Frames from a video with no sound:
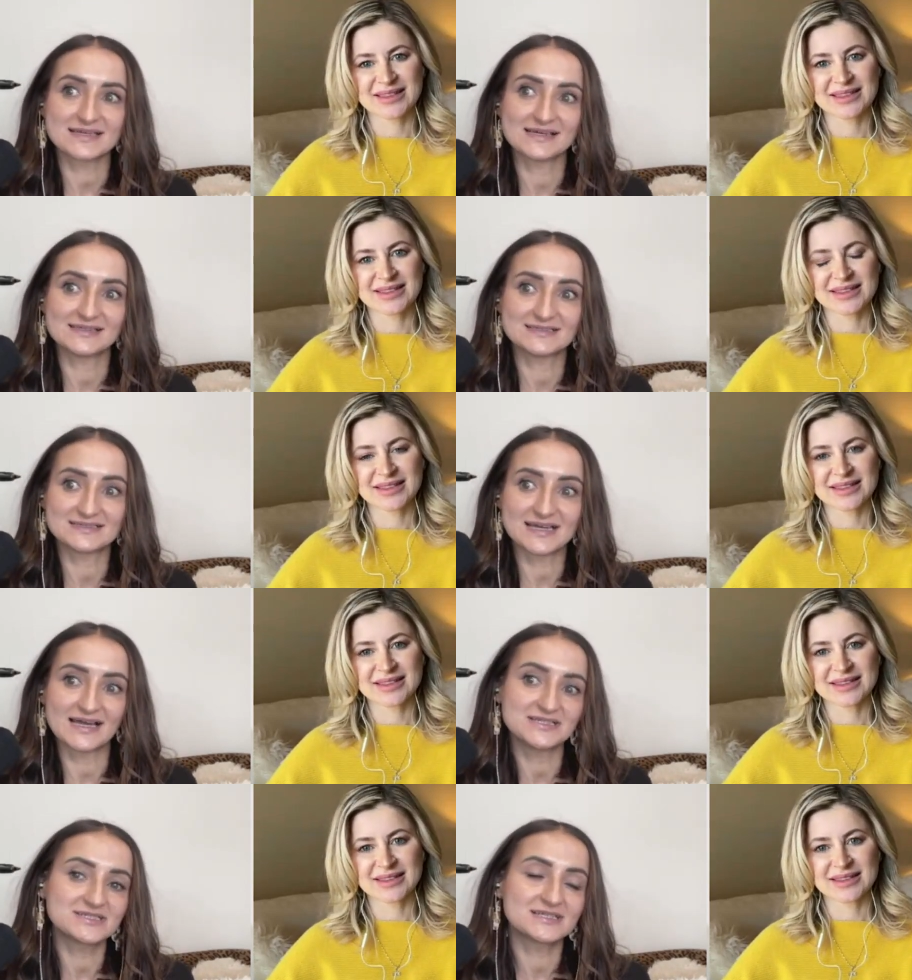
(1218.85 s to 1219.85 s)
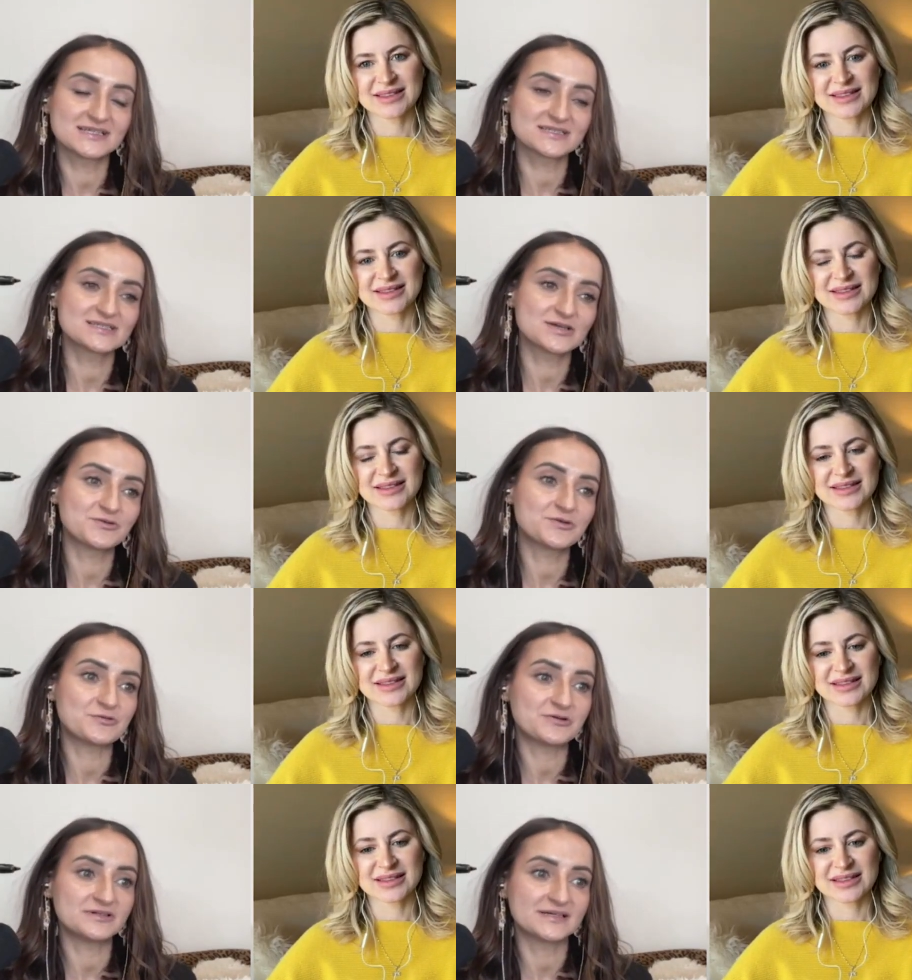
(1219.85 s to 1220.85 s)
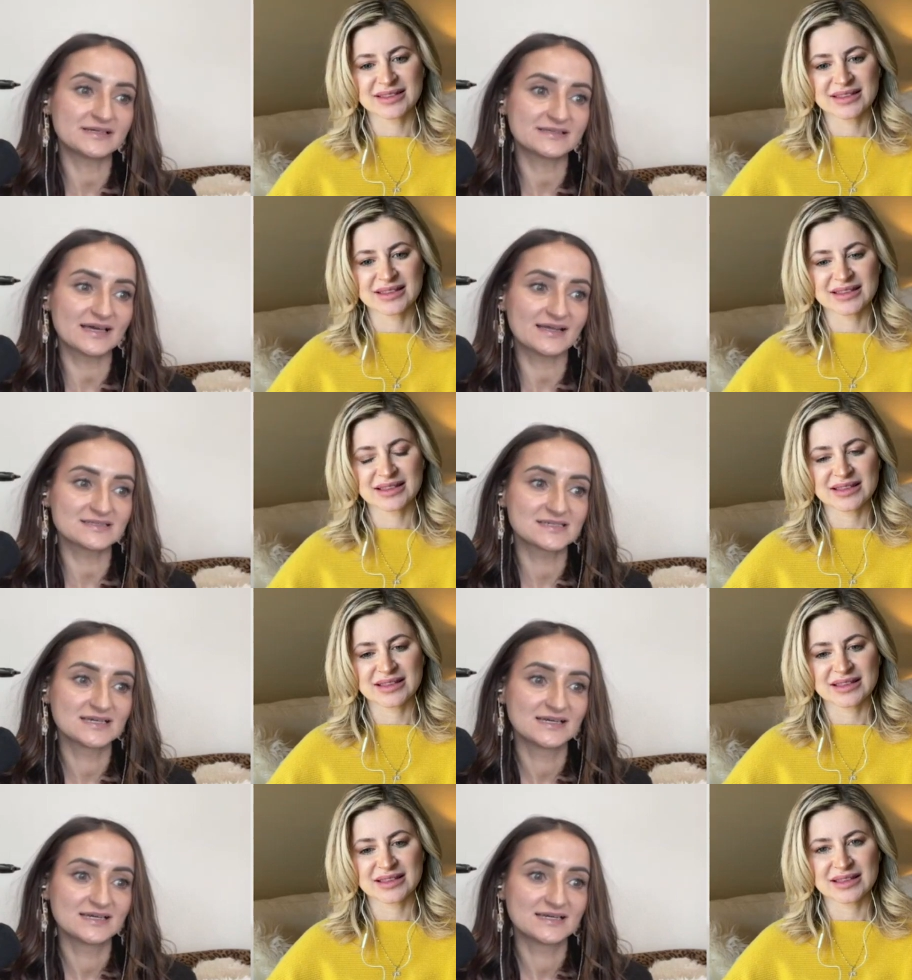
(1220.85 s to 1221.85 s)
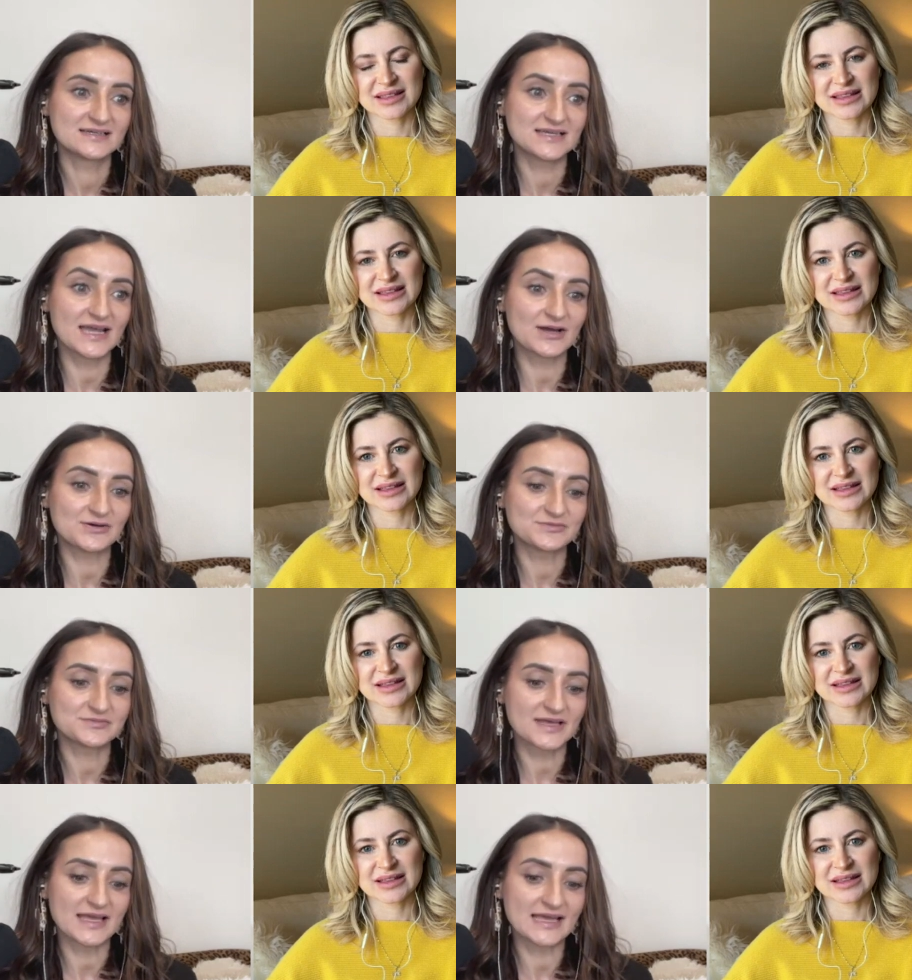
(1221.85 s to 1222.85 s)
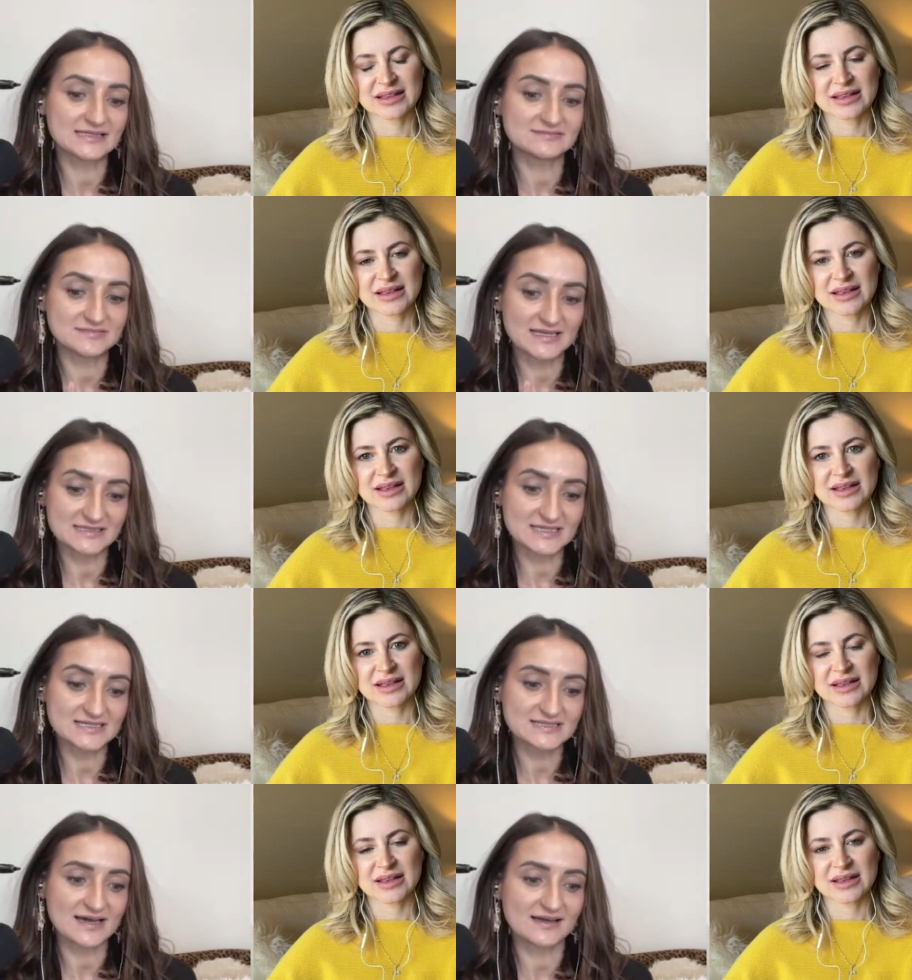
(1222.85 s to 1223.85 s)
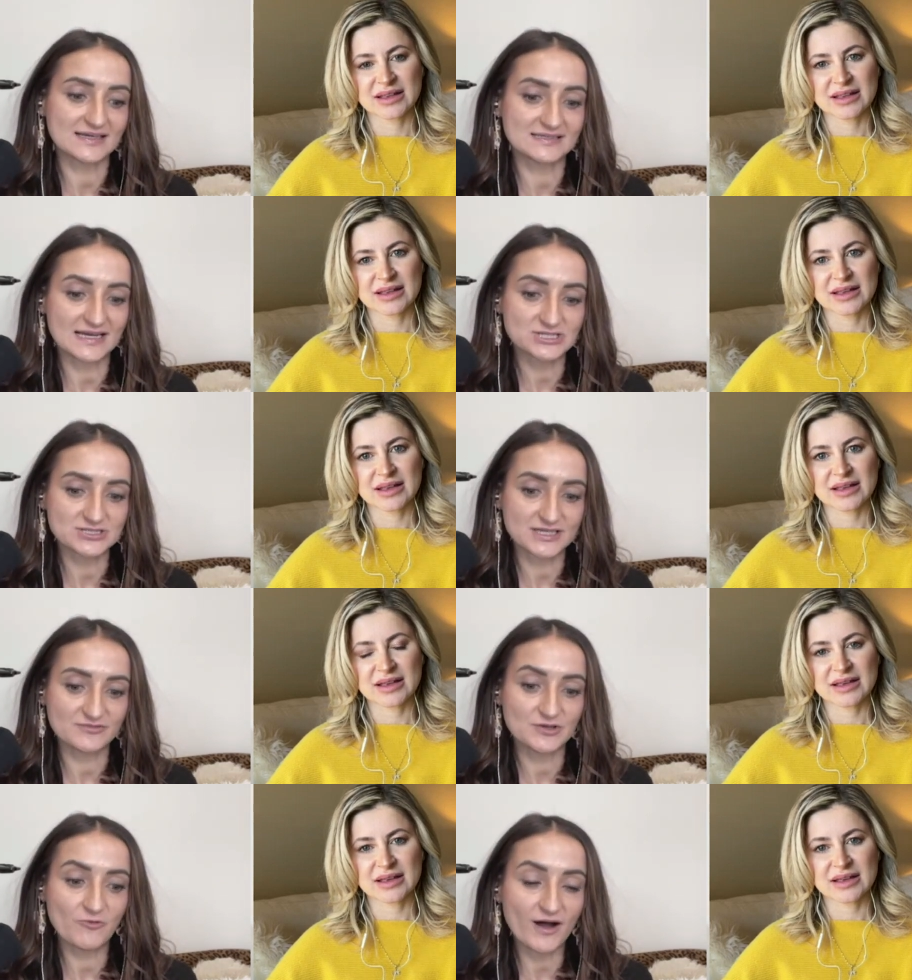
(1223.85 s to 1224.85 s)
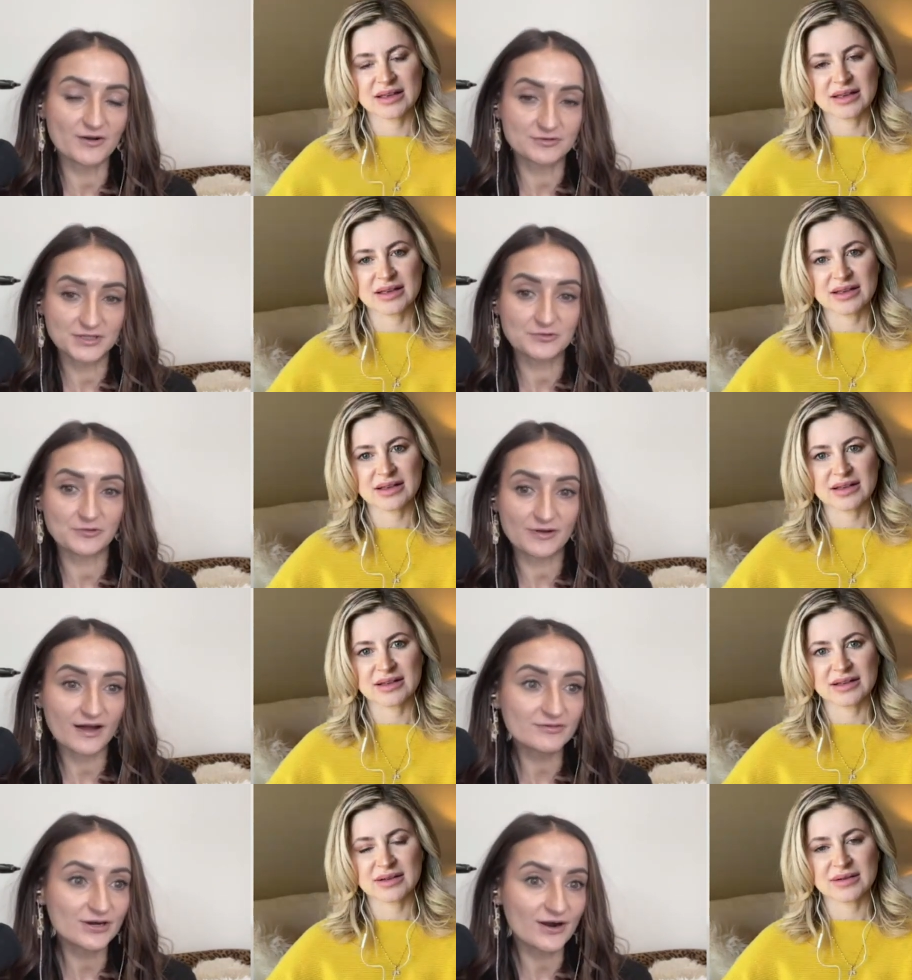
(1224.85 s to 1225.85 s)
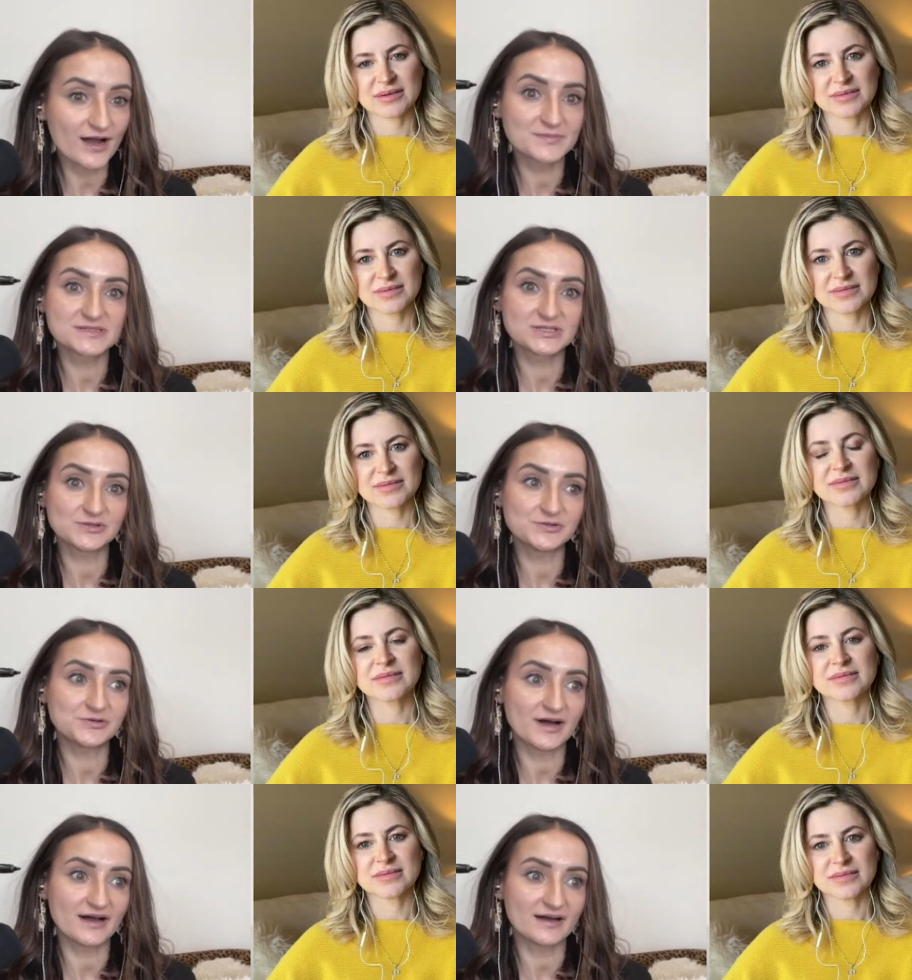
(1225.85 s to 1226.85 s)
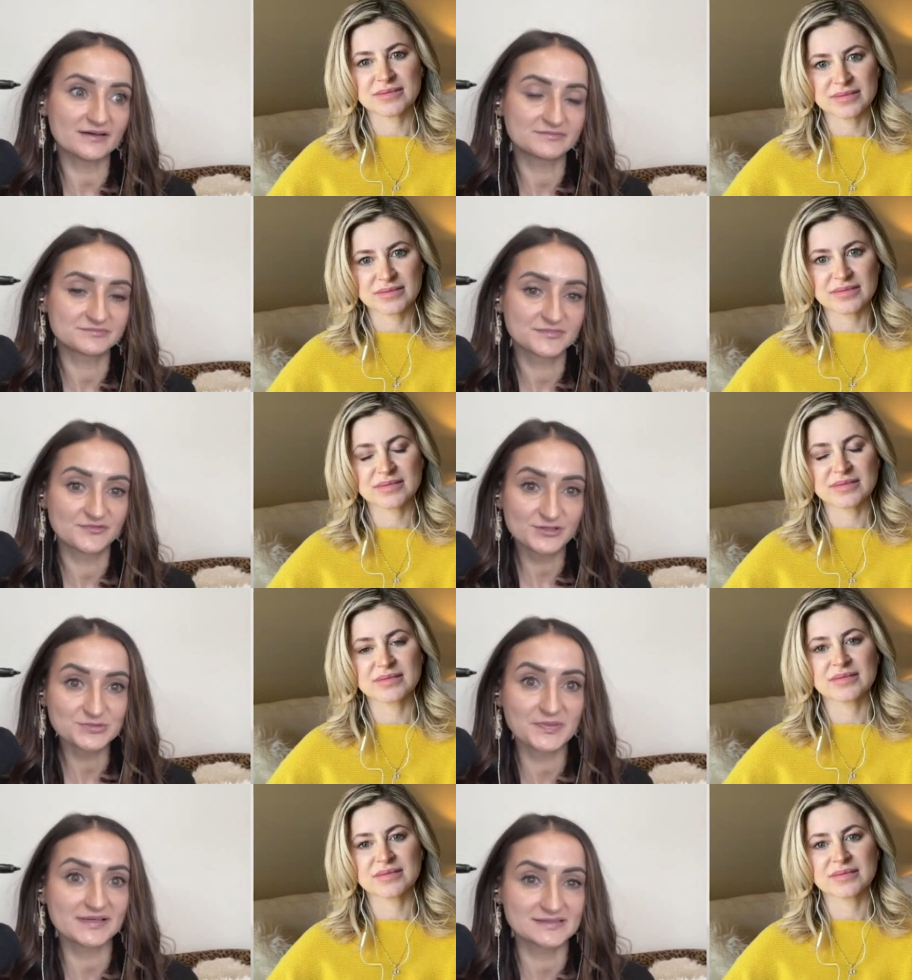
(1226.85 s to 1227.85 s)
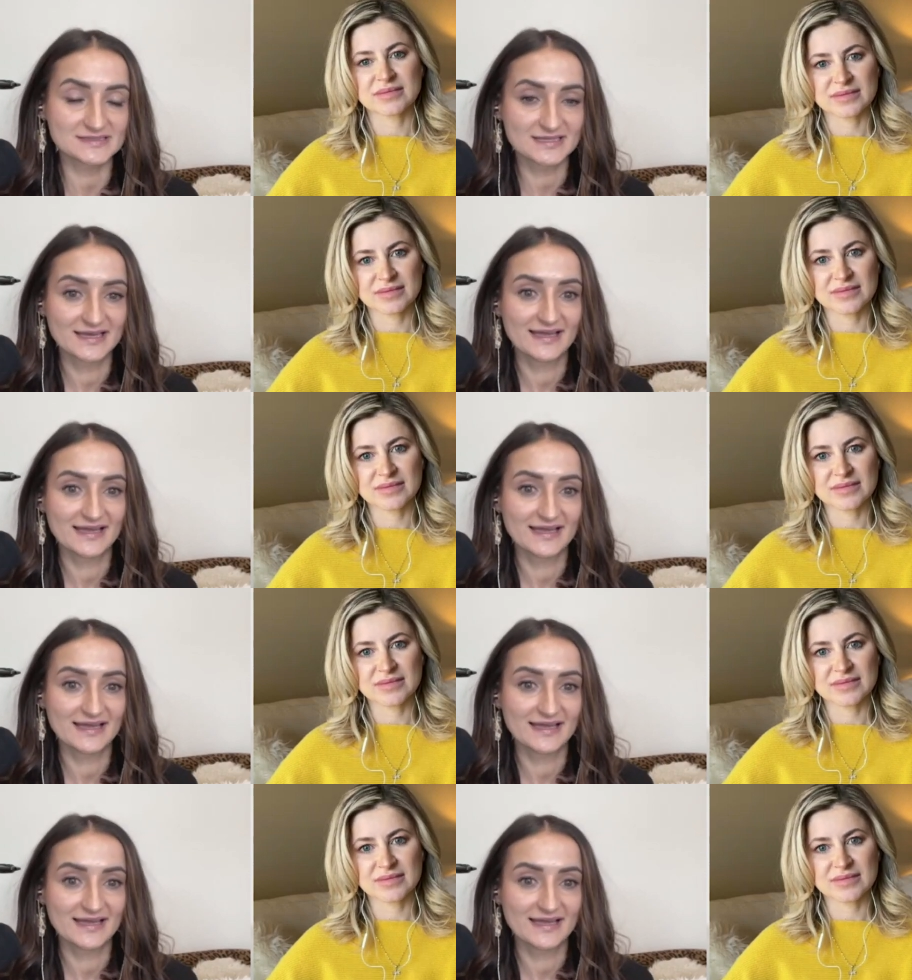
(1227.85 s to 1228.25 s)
Speaker 1: And I just think it's so cool that, you know, it it does that. And actually, if you want a really cool cover crop, do a field peas.